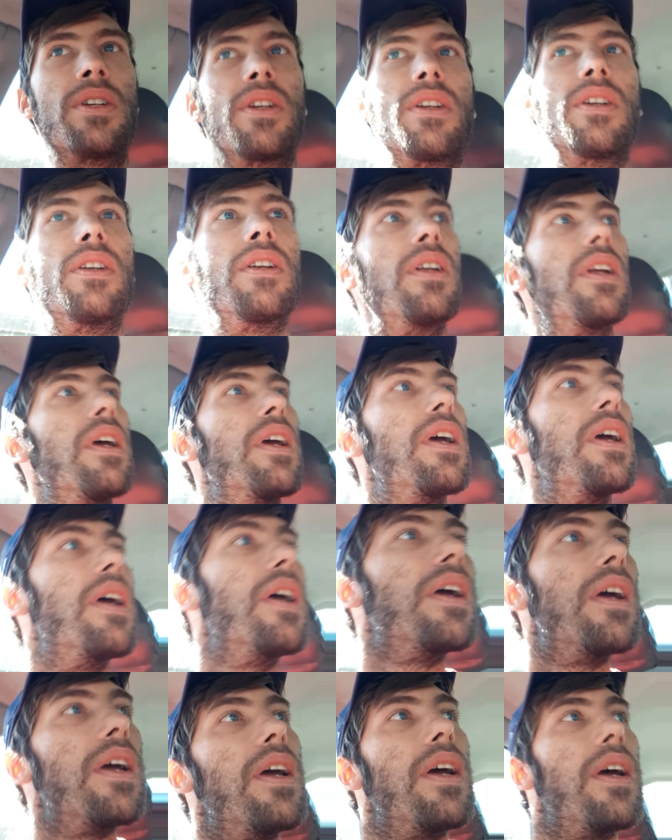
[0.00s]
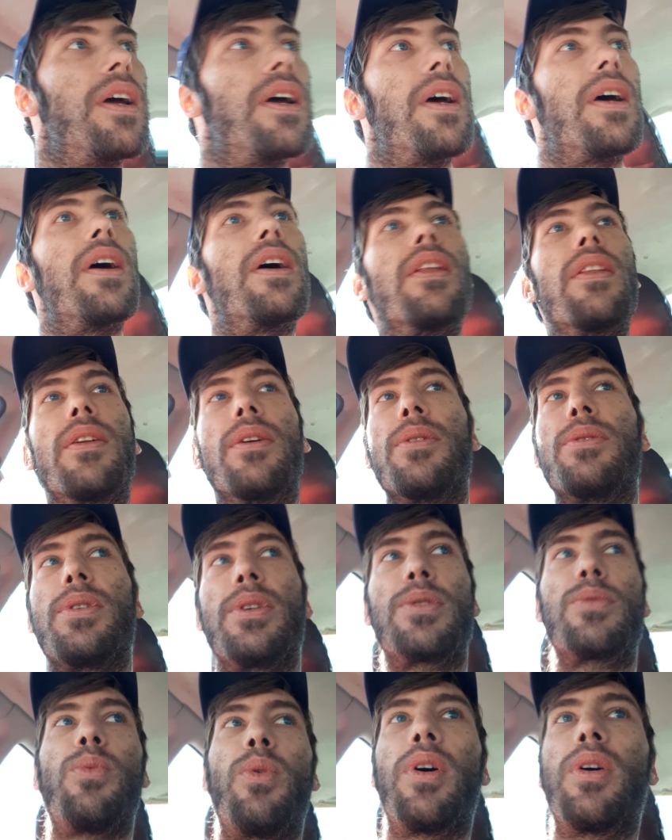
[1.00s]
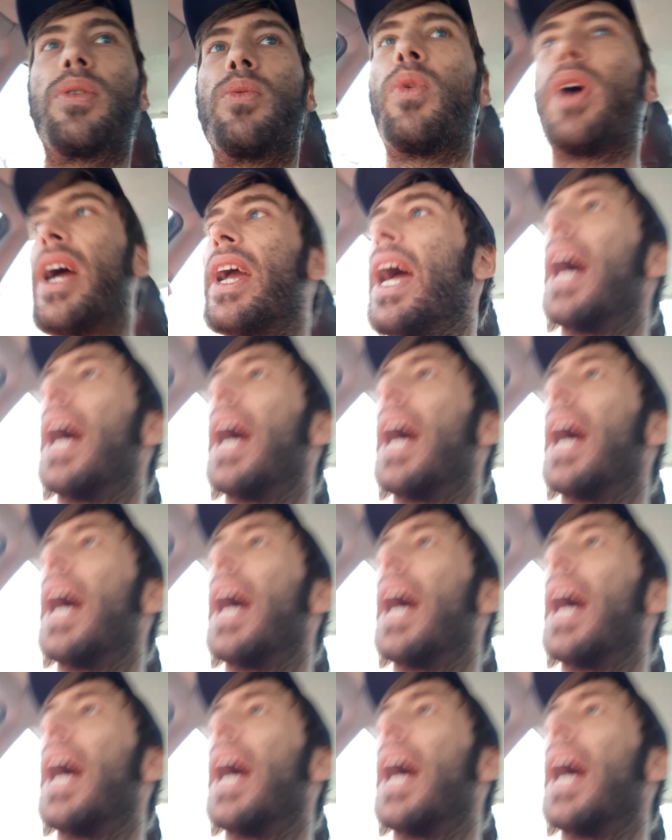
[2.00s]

and there's this one-way